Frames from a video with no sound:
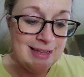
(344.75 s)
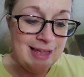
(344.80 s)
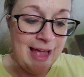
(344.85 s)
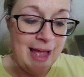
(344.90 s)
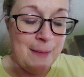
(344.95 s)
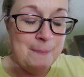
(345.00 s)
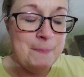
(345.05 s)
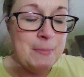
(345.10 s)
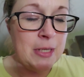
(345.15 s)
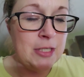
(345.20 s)

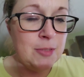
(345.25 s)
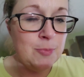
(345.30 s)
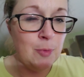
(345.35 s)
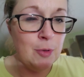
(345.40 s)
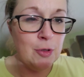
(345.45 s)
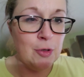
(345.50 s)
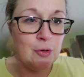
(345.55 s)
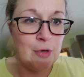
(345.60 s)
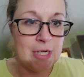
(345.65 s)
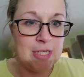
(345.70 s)
I'm much
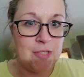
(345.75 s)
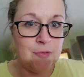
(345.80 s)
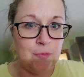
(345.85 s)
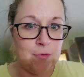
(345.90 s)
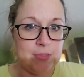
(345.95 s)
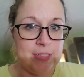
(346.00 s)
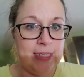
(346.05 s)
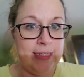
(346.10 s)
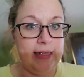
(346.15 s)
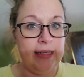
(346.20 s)
more graceful
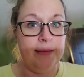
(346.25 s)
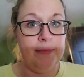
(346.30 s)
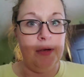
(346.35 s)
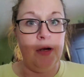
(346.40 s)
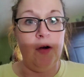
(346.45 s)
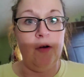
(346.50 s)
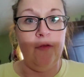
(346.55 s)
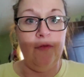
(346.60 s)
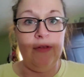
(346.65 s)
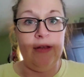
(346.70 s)
taking them
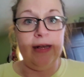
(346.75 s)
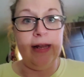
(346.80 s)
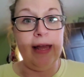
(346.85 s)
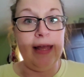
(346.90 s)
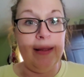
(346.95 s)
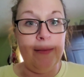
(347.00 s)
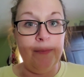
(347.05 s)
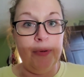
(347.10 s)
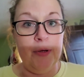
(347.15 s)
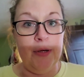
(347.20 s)
off than I
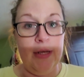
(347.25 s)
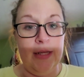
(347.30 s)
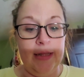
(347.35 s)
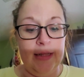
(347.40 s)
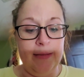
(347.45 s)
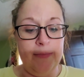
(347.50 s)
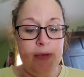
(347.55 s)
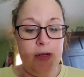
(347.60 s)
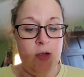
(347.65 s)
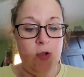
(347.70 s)
am
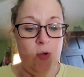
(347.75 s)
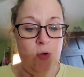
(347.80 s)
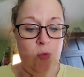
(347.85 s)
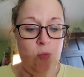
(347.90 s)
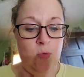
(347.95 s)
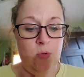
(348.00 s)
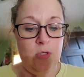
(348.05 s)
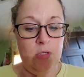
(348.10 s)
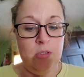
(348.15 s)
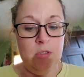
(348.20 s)
putting them
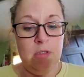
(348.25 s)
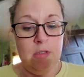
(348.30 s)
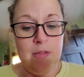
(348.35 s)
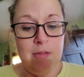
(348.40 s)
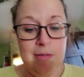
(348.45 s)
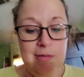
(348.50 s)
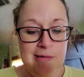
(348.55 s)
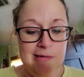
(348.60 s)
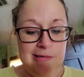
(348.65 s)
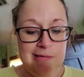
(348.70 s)
on.
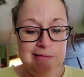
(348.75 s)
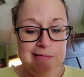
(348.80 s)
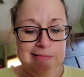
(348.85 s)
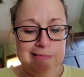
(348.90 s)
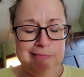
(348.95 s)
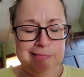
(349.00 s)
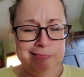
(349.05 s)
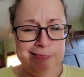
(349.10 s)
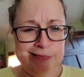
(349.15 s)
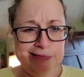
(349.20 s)
I
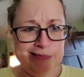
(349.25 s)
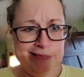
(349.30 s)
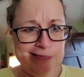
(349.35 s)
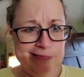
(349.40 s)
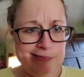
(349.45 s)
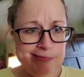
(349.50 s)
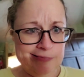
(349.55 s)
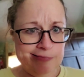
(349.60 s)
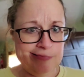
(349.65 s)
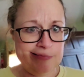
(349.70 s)

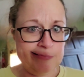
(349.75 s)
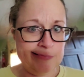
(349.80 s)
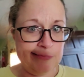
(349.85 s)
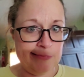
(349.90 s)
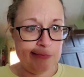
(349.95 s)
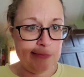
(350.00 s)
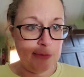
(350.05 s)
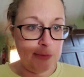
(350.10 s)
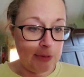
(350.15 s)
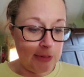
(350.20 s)

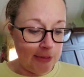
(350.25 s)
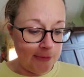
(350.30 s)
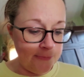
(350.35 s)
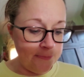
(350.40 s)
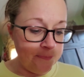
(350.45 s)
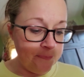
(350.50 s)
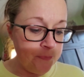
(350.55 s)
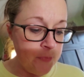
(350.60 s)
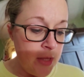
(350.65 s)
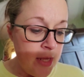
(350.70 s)
don't know why.
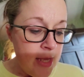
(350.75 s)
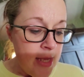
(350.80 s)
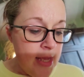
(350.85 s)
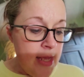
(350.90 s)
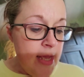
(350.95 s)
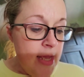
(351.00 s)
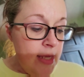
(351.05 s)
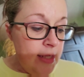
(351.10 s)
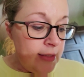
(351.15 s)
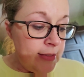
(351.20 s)

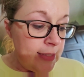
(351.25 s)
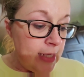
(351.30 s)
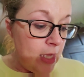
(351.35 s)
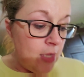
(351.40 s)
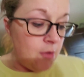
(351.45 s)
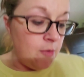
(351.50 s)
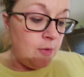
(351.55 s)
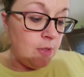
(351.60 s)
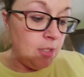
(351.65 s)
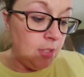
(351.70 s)

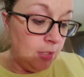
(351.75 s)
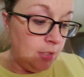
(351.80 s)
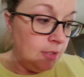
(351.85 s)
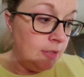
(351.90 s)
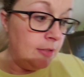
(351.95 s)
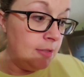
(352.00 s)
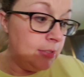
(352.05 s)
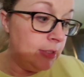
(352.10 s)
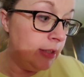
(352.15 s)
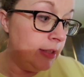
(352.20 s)
So,
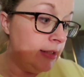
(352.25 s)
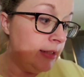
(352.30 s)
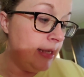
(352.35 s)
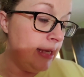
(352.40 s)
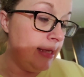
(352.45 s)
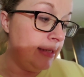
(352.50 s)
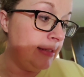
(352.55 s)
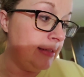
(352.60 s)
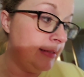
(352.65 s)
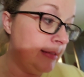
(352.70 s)

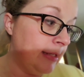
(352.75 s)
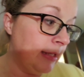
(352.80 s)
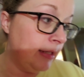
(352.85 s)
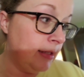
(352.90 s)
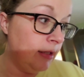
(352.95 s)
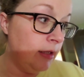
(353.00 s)
yes.